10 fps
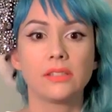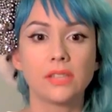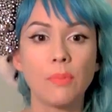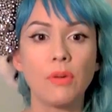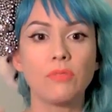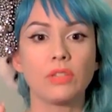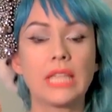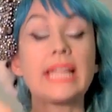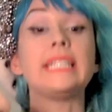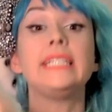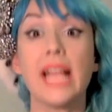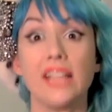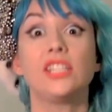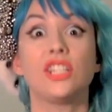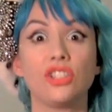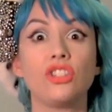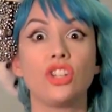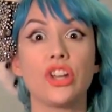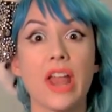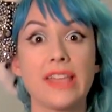Someone was like, yes, this is a
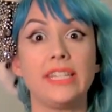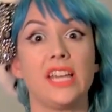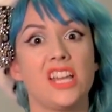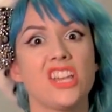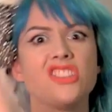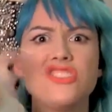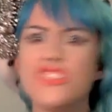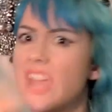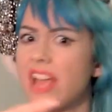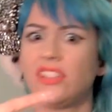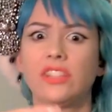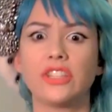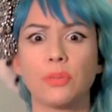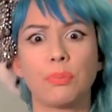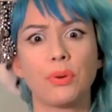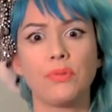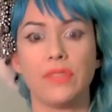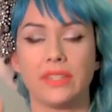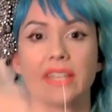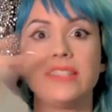good idea. Yes, let's approve
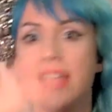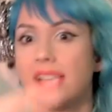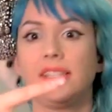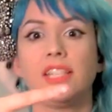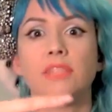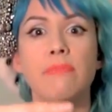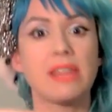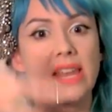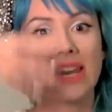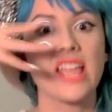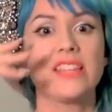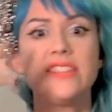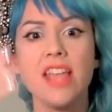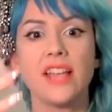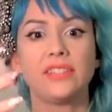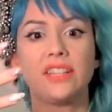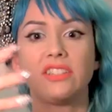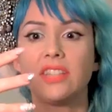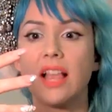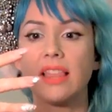this. Yes, let's make it. Yes,
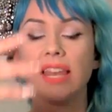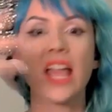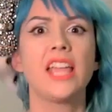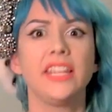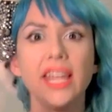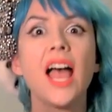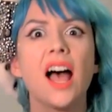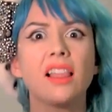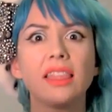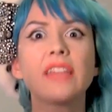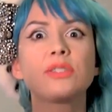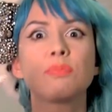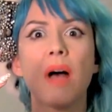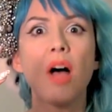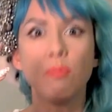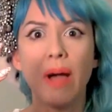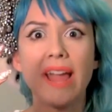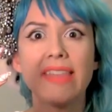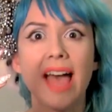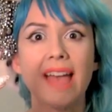let's sell it. Yeah, I'll
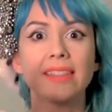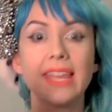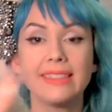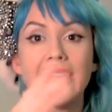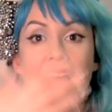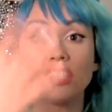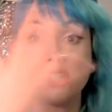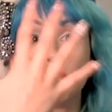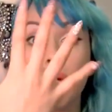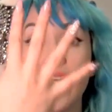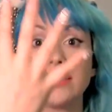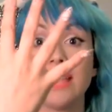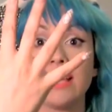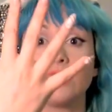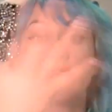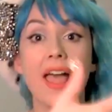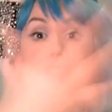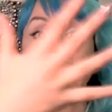buy that. Like, that's the process. 5